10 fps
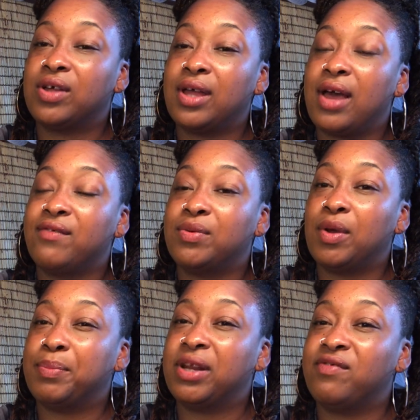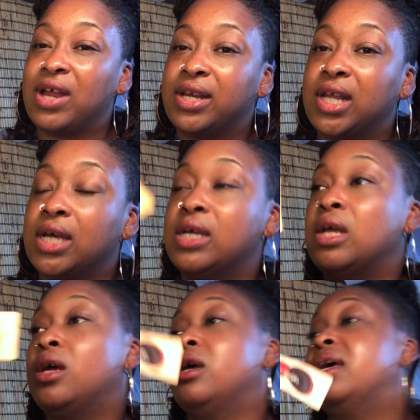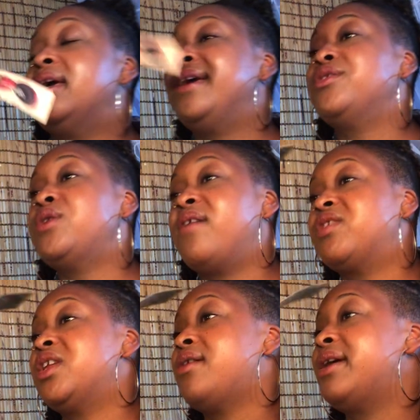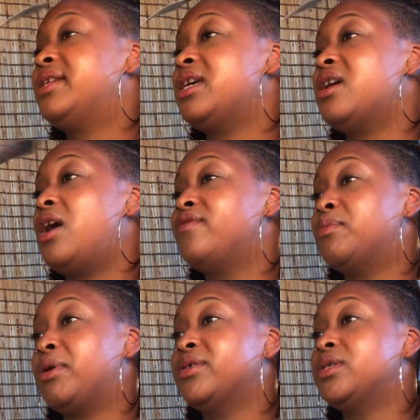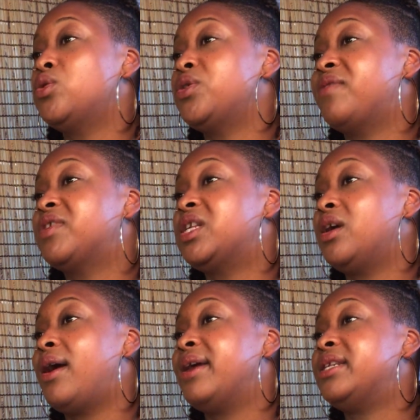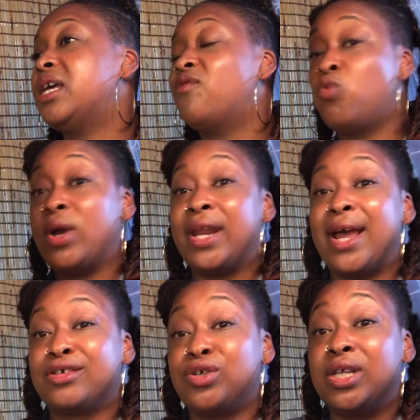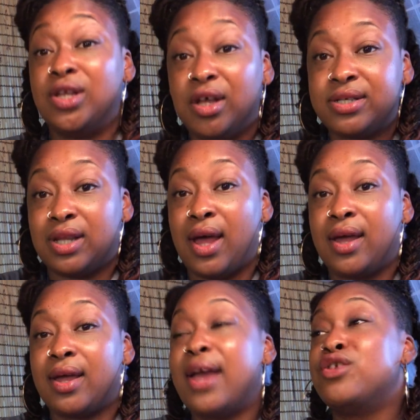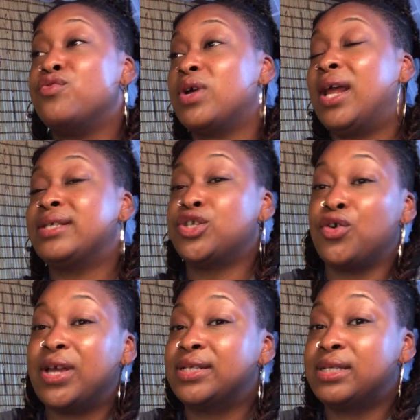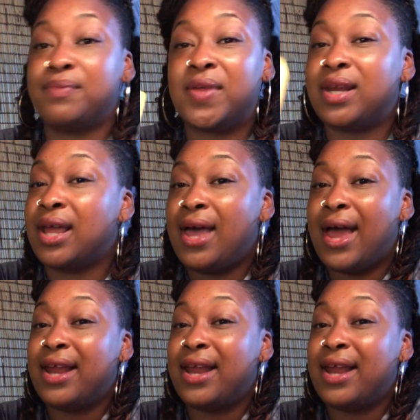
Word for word: a have a, a bit of an idea either you have a clear idea of the person or you have a clear idea of what it actually looks like and you realize you're in something